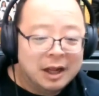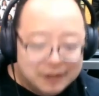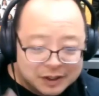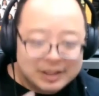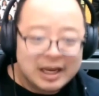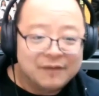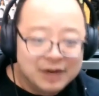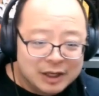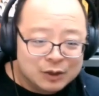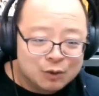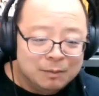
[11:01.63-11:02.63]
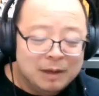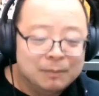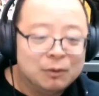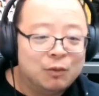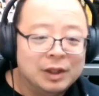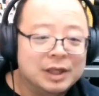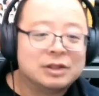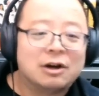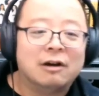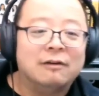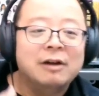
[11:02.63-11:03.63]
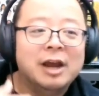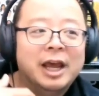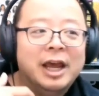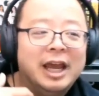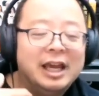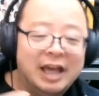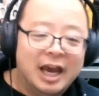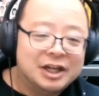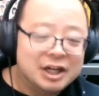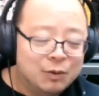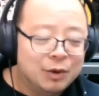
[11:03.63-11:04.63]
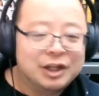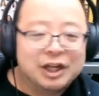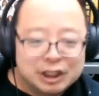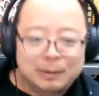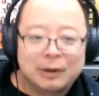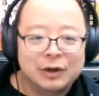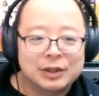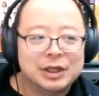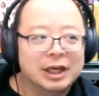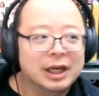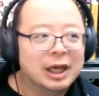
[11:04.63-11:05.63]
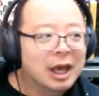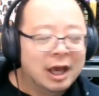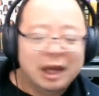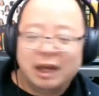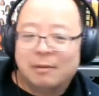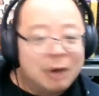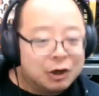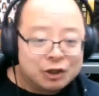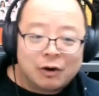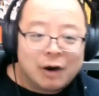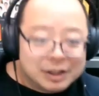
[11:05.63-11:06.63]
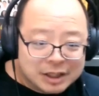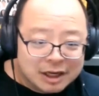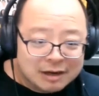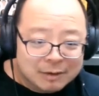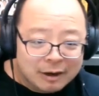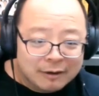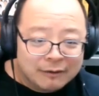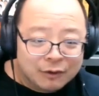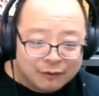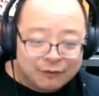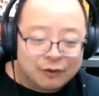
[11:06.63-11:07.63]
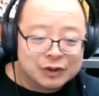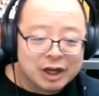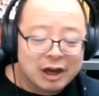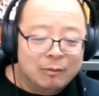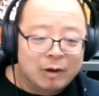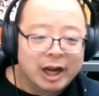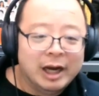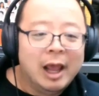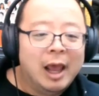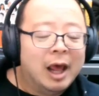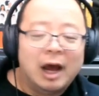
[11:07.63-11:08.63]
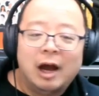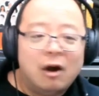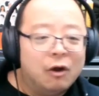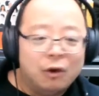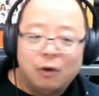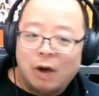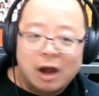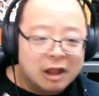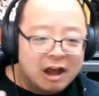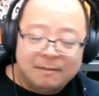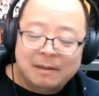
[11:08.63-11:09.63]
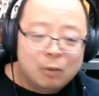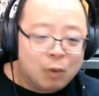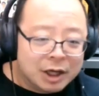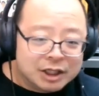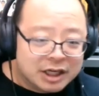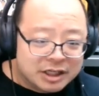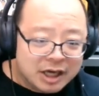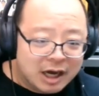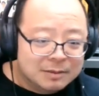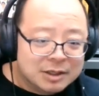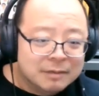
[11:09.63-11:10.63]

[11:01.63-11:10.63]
the 70s, when people really started engaging with and experiencing martial arts cinema for the first time, right? Although a lot of people watched it dubbed,